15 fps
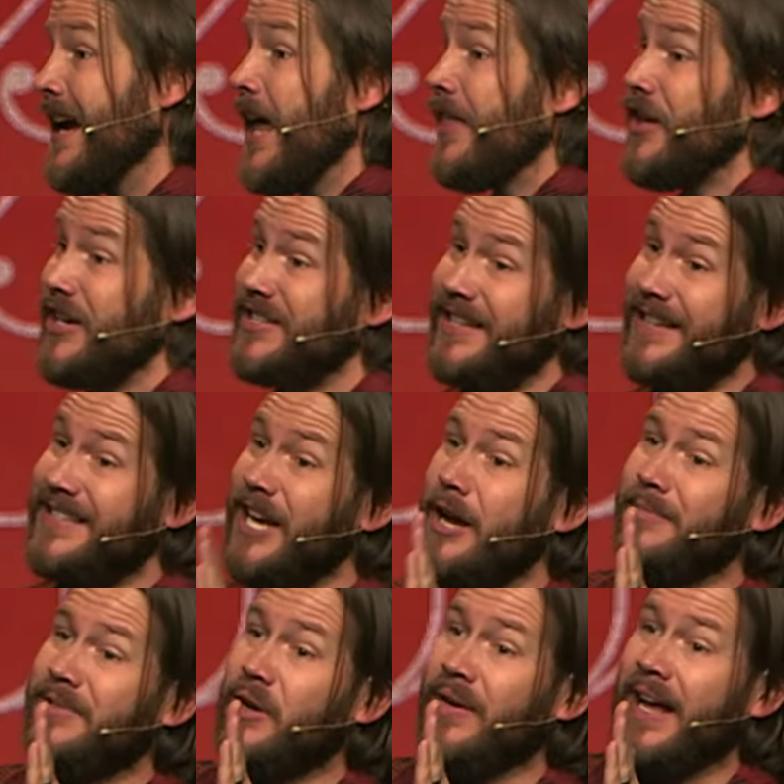There's
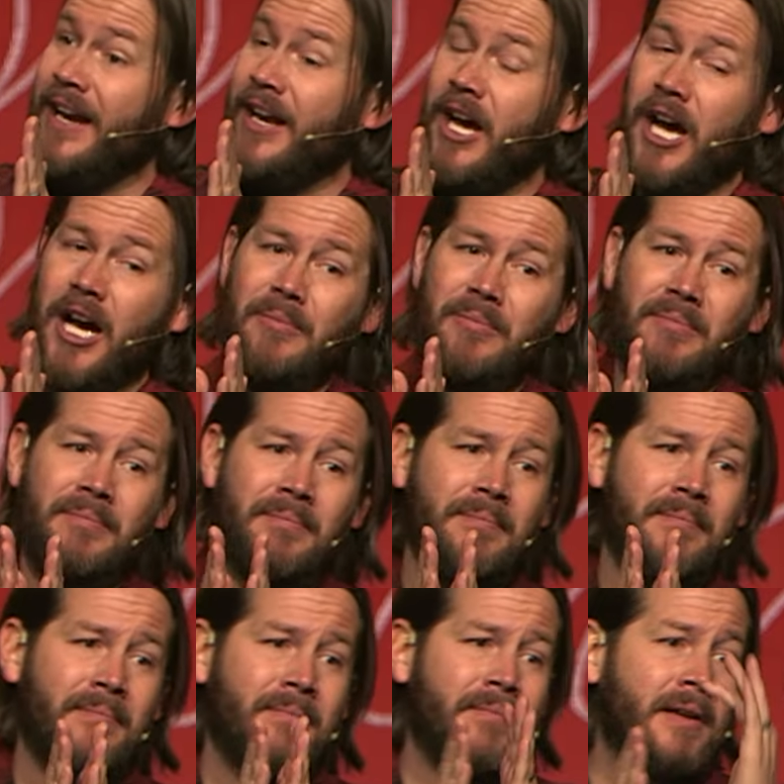something don't add up.
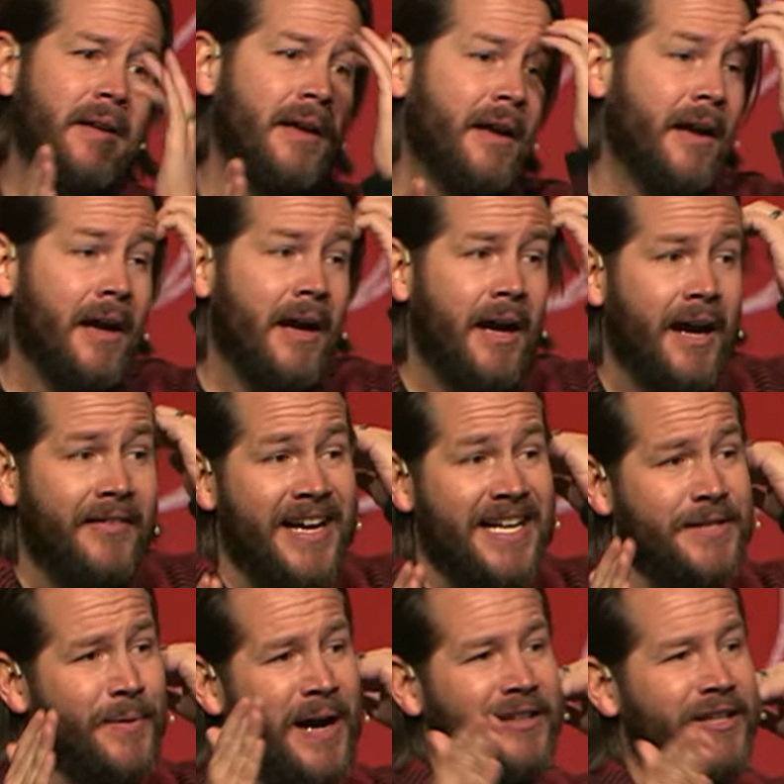And
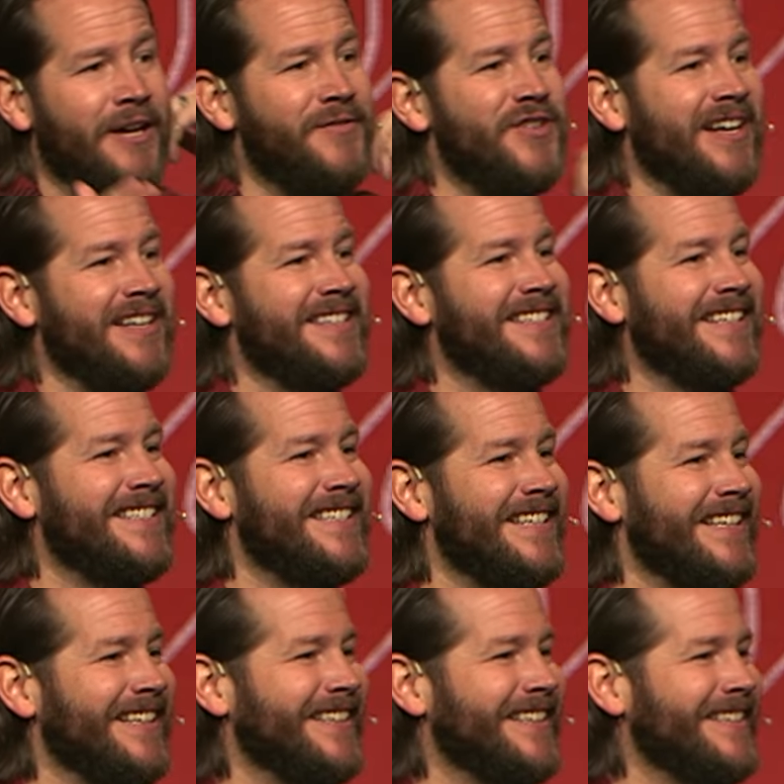that's why I love John
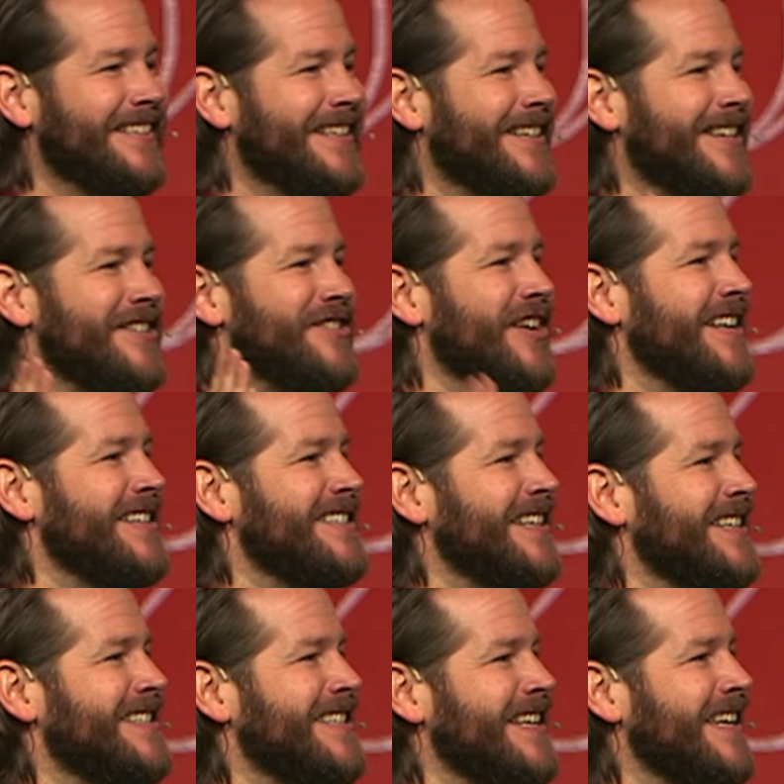16, because John
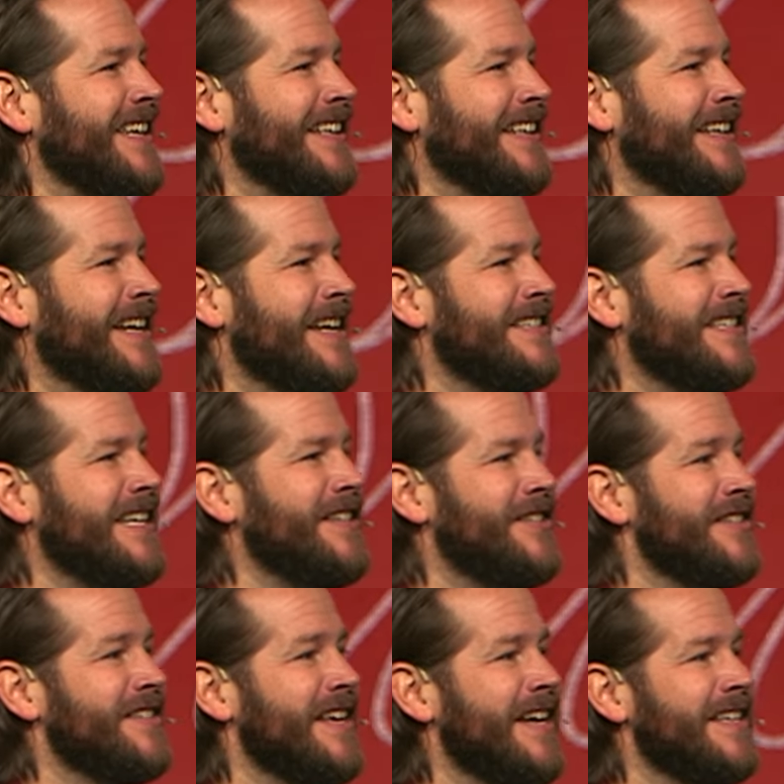16
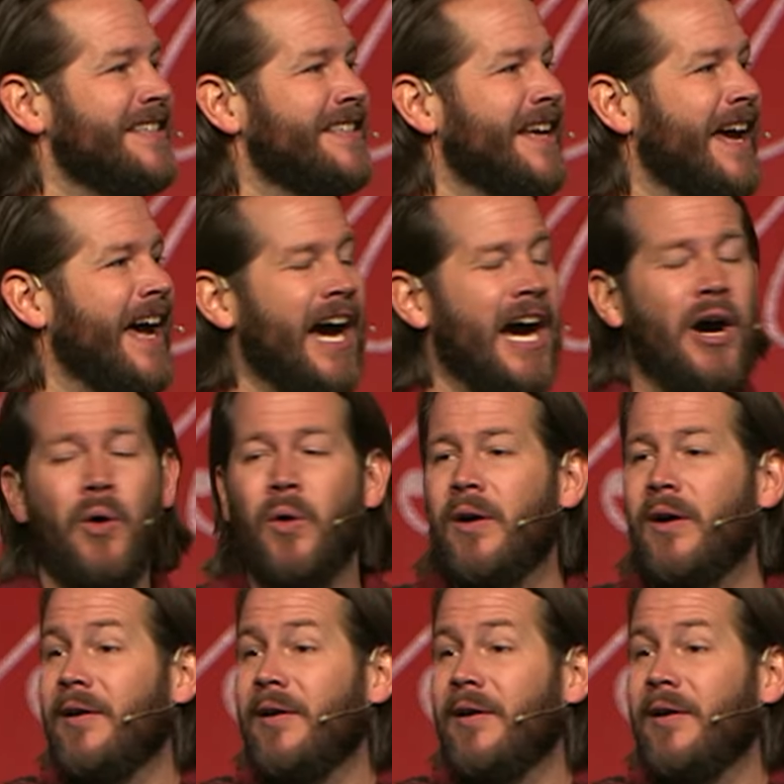teaches us how.